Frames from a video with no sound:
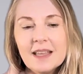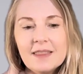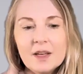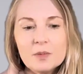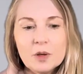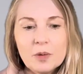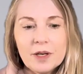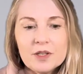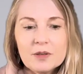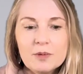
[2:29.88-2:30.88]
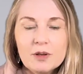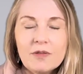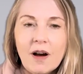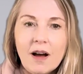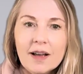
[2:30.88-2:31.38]
Then we're going to move
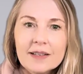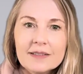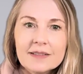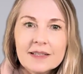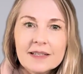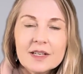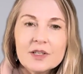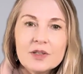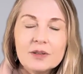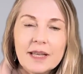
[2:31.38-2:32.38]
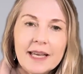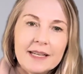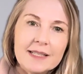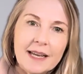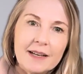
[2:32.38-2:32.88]
on to
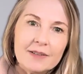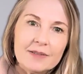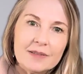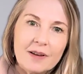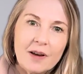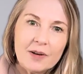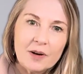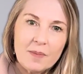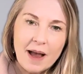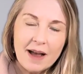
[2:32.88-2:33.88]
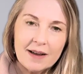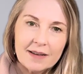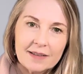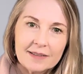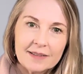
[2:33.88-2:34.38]
laying down on our
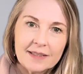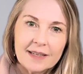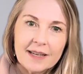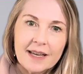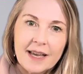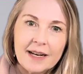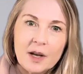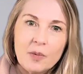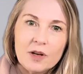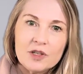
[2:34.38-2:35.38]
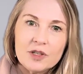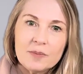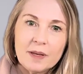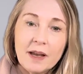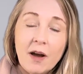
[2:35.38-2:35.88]
back, and I want you to
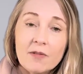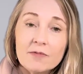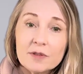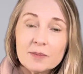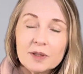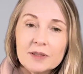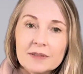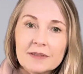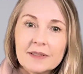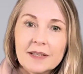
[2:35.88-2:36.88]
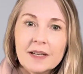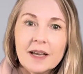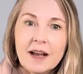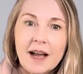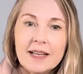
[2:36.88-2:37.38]
be comfortable,
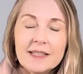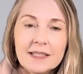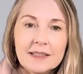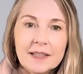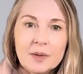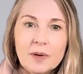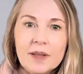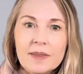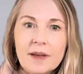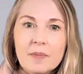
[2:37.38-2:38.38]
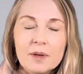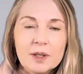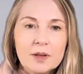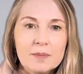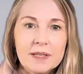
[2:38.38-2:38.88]
ideally with a
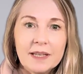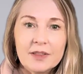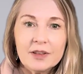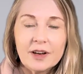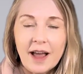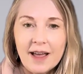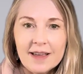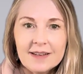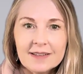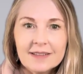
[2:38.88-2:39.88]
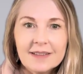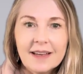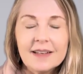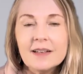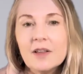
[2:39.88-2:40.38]
pillow beneath your head
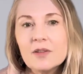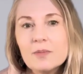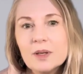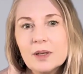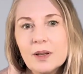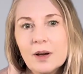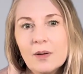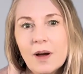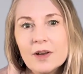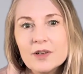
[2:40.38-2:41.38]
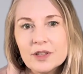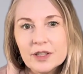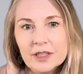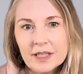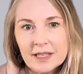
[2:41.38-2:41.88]
and another pillow under
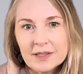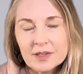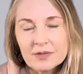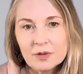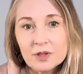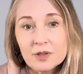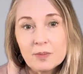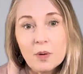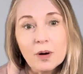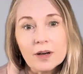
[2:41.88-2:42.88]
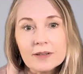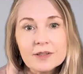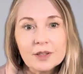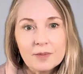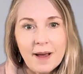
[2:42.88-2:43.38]
your knees for support
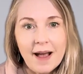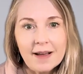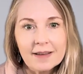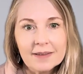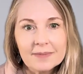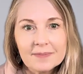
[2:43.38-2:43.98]
to your back.